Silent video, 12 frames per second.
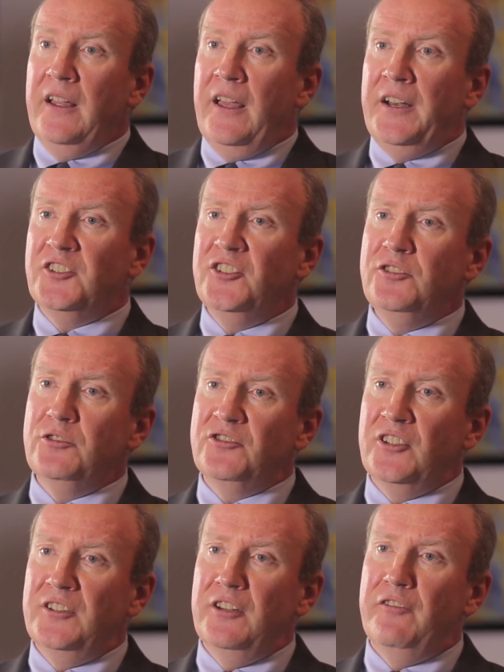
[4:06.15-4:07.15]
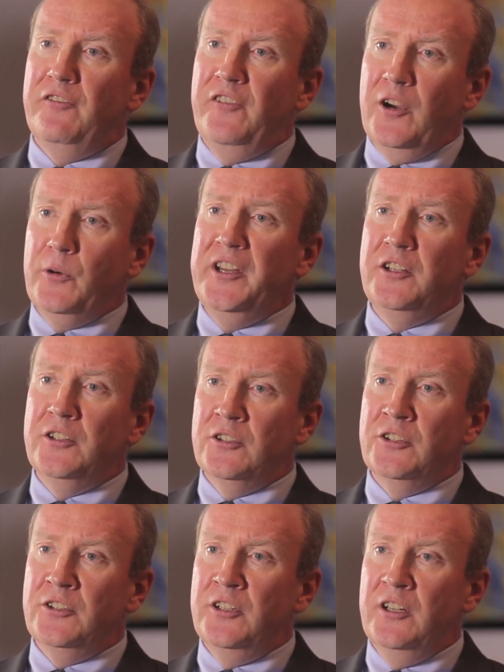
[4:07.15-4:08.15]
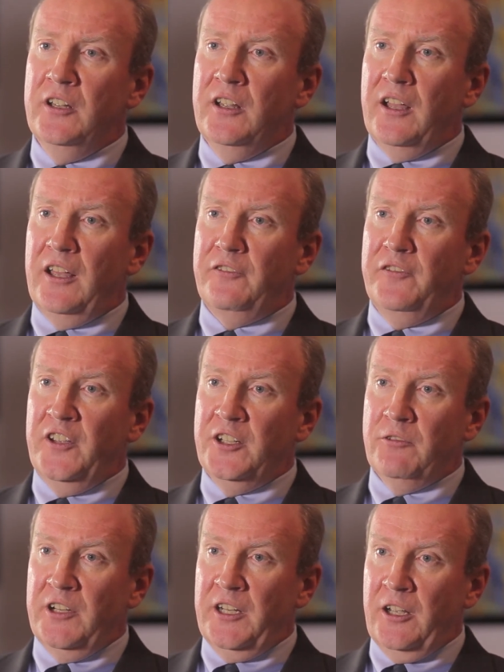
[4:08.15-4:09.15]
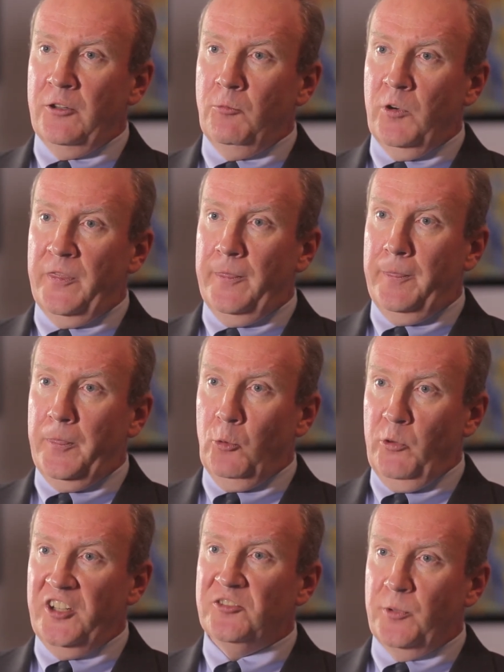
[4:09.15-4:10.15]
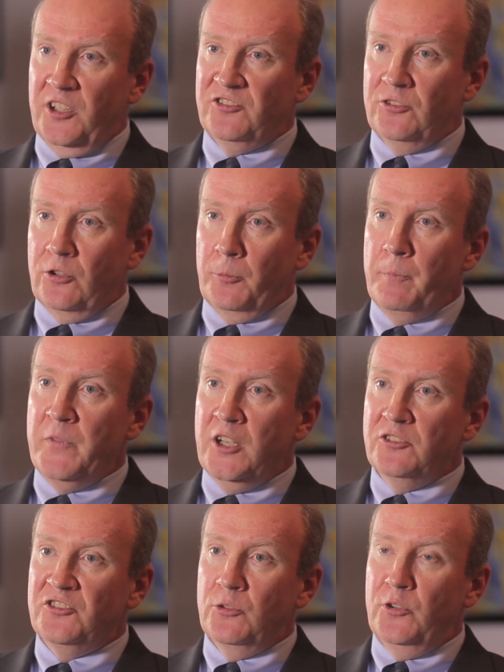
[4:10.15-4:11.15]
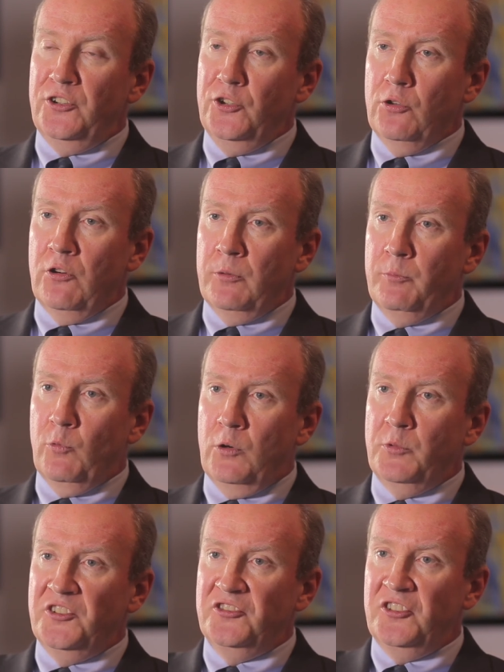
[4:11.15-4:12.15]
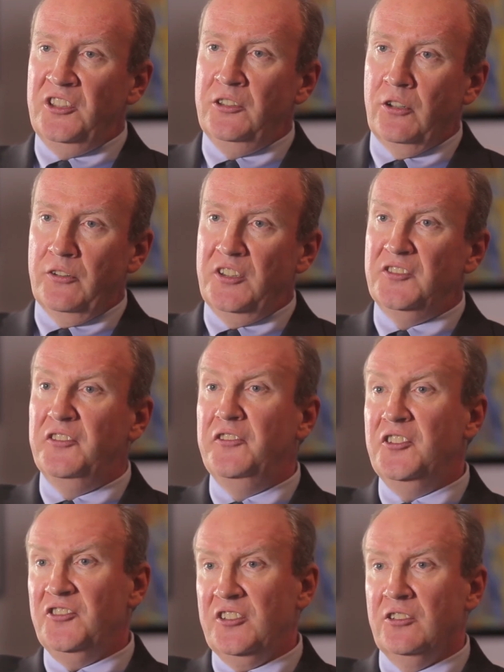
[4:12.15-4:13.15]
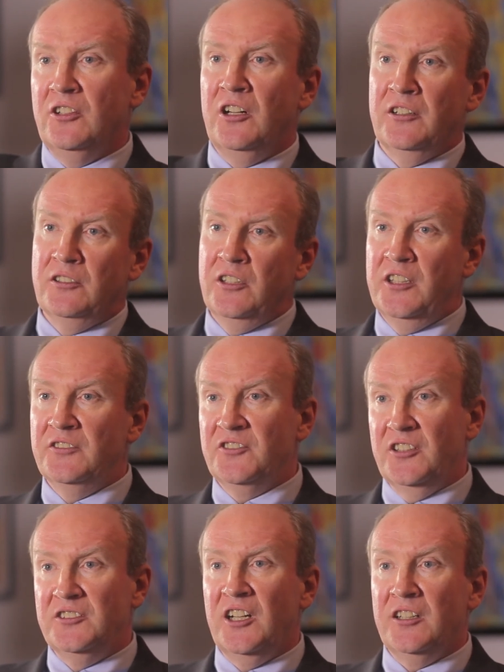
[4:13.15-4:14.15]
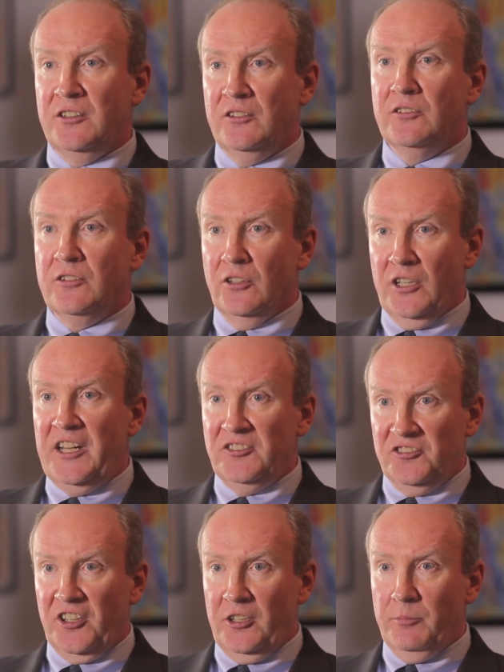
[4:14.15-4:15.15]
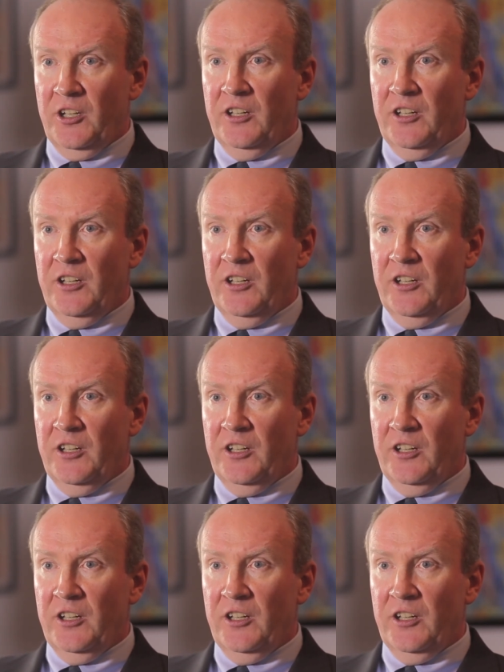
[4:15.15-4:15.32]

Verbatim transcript: And it's interesting, they're very good at figuring out what the weak spots are. So in Europe, what we see are these physical enclaves that dot the landscape.